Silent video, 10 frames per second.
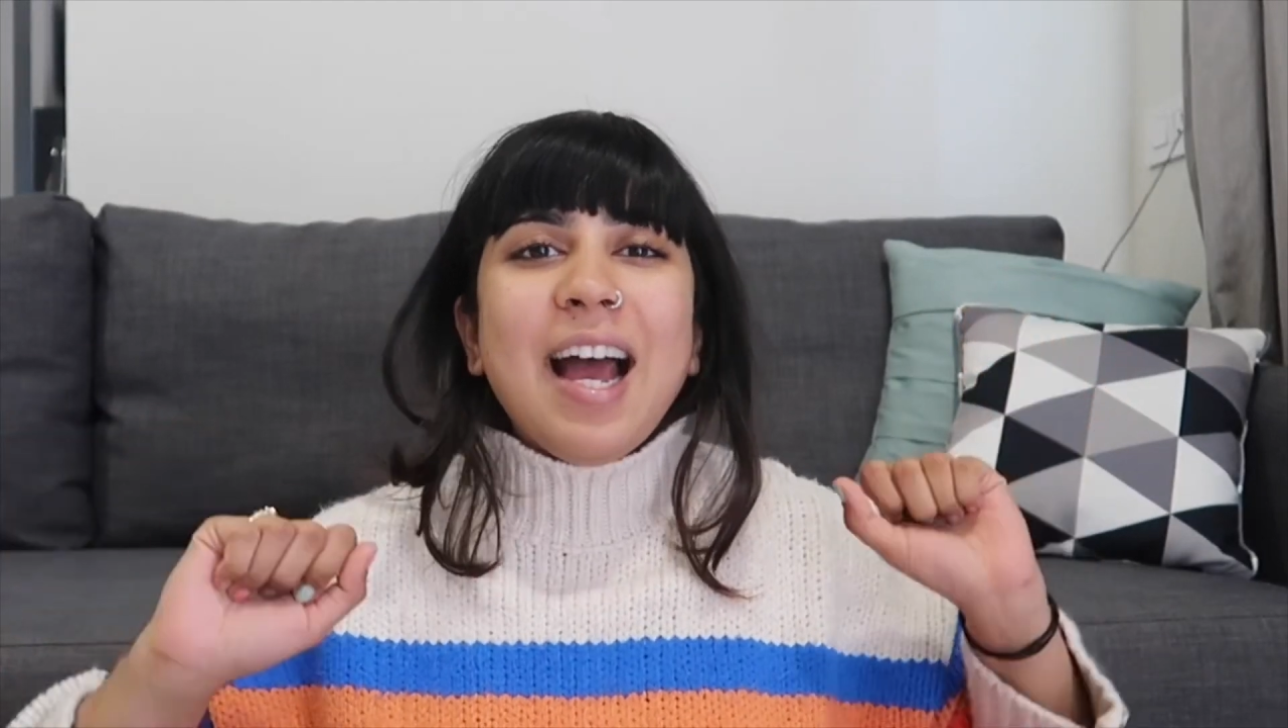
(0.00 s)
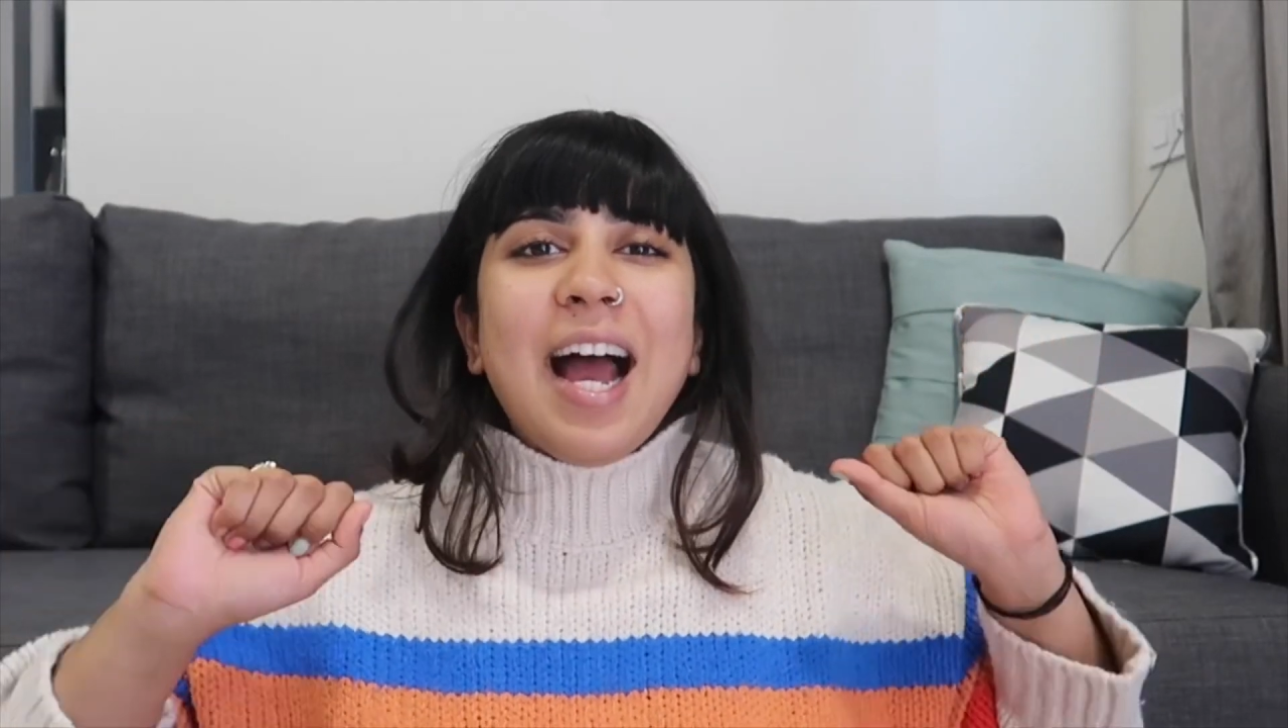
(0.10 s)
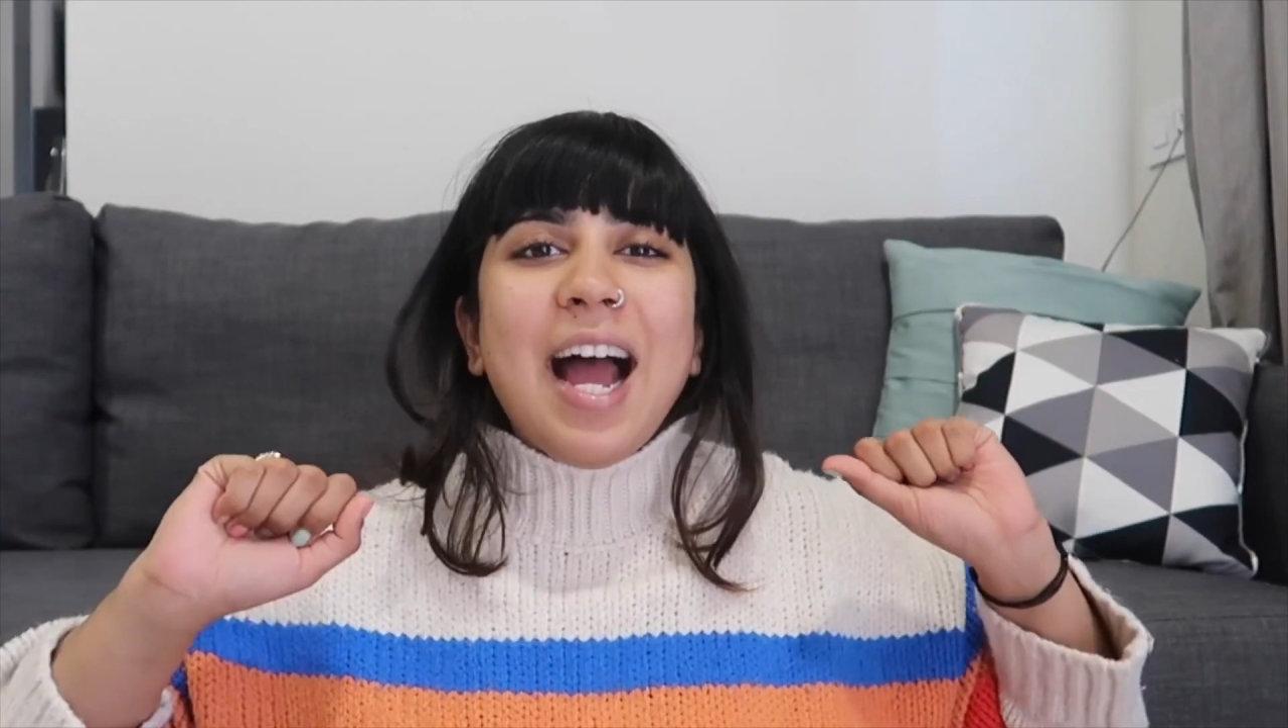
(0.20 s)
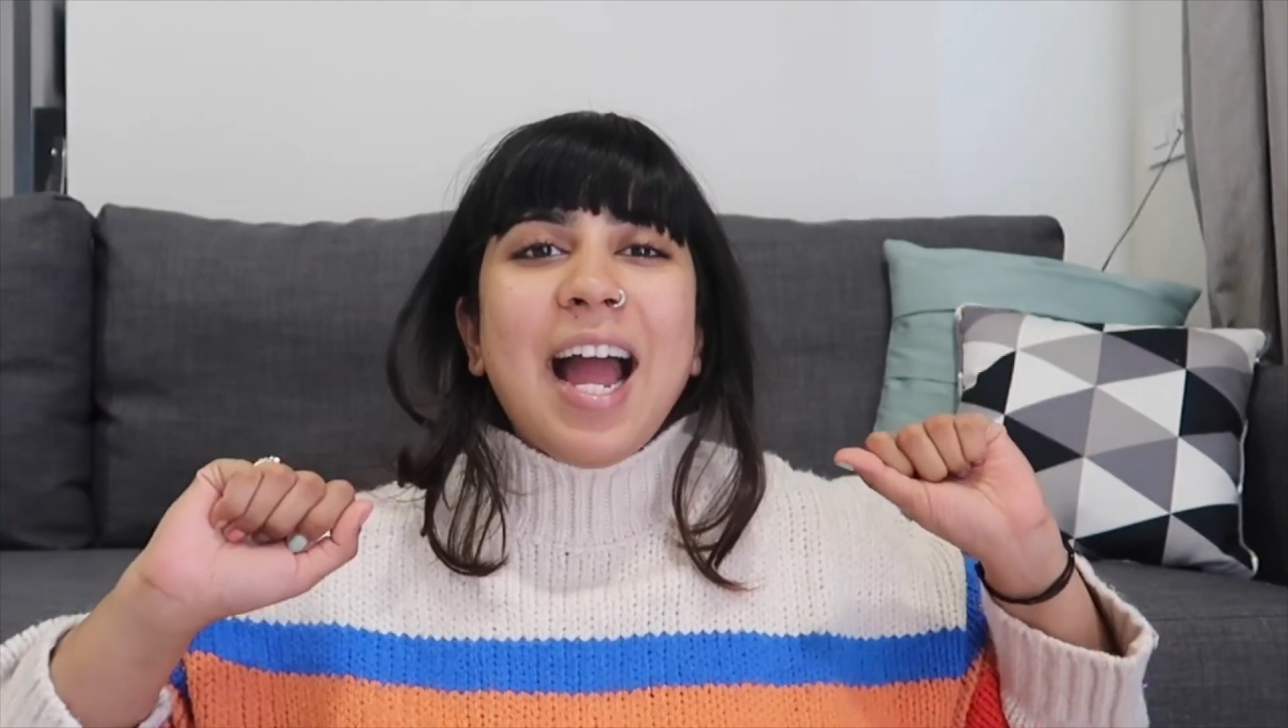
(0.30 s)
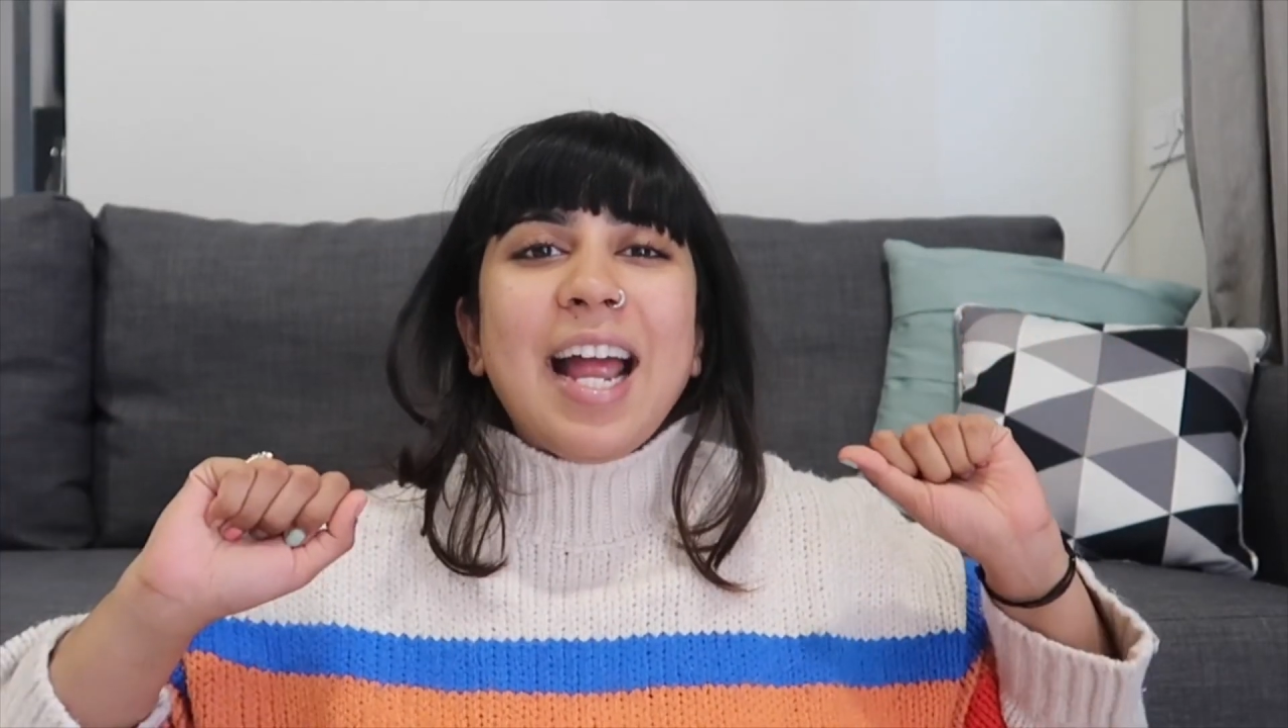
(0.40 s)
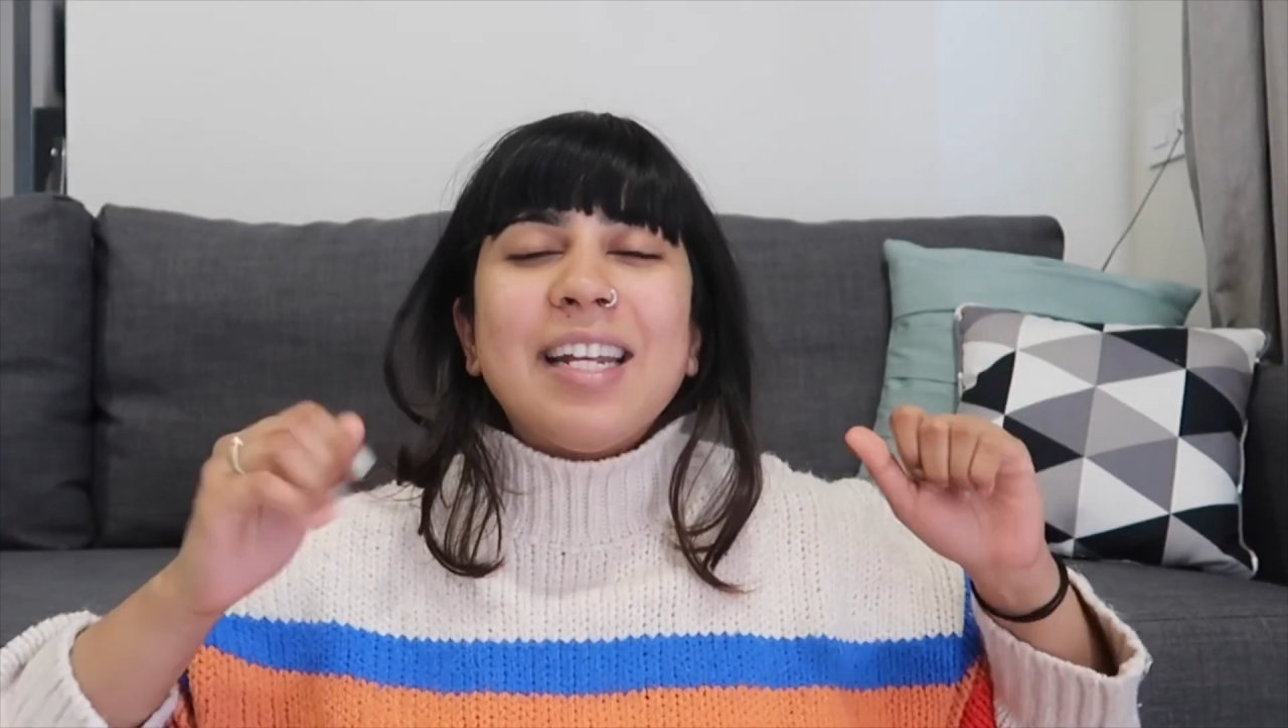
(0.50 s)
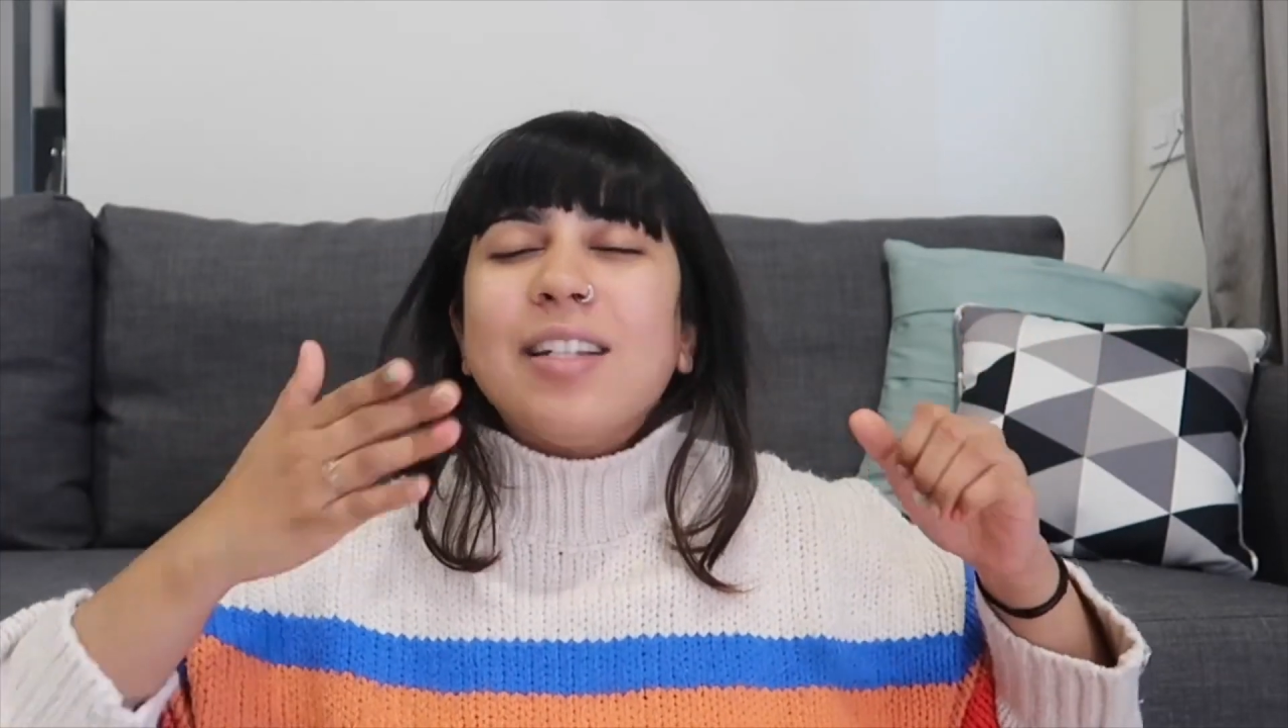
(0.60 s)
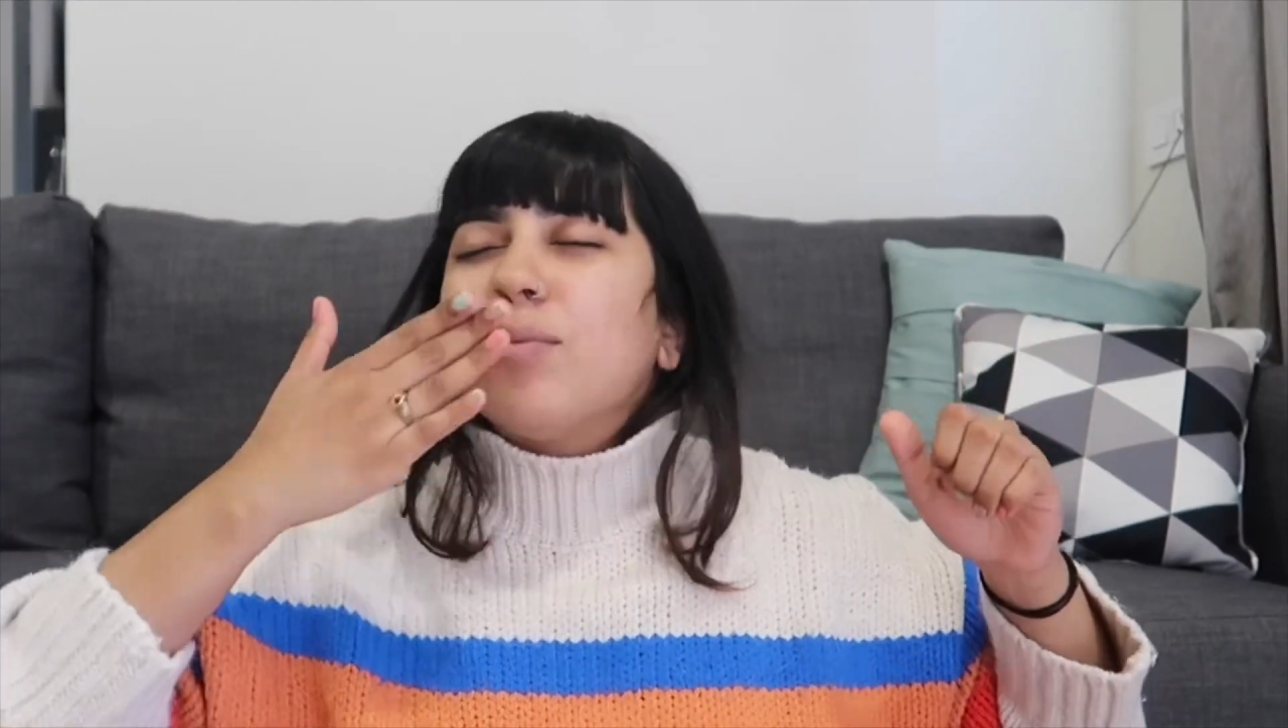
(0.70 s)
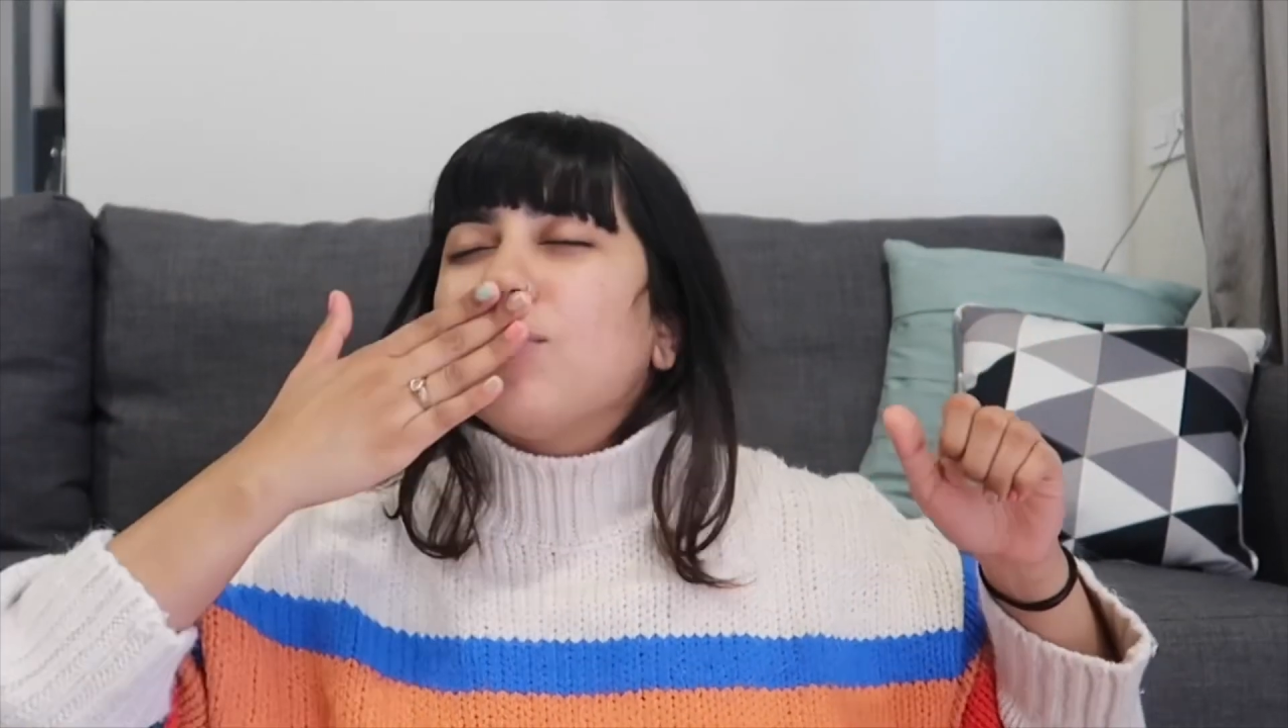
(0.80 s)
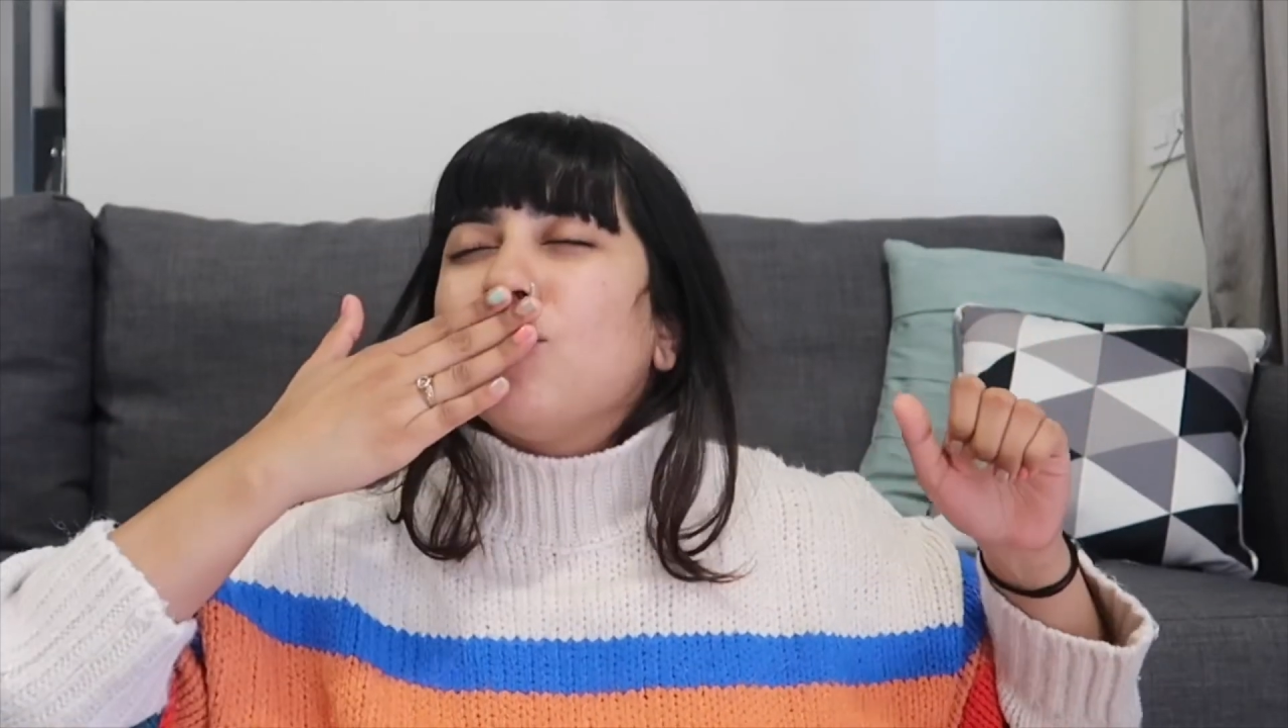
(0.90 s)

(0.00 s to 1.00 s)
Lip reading: And